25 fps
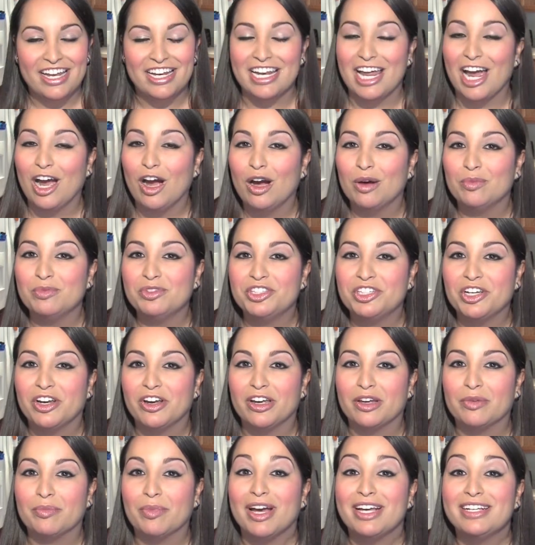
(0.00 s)
Now I'm
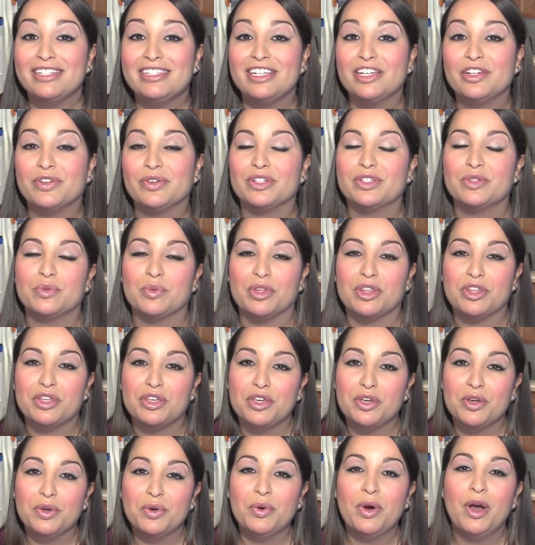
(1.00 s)
sharing my secrets with
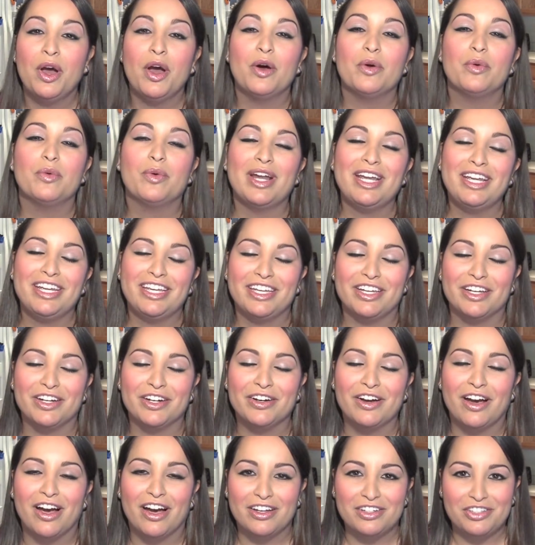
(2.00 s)
you right
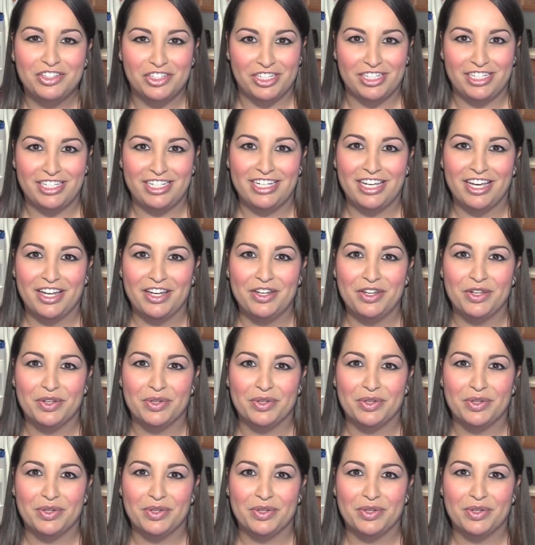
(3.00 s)
here on GTN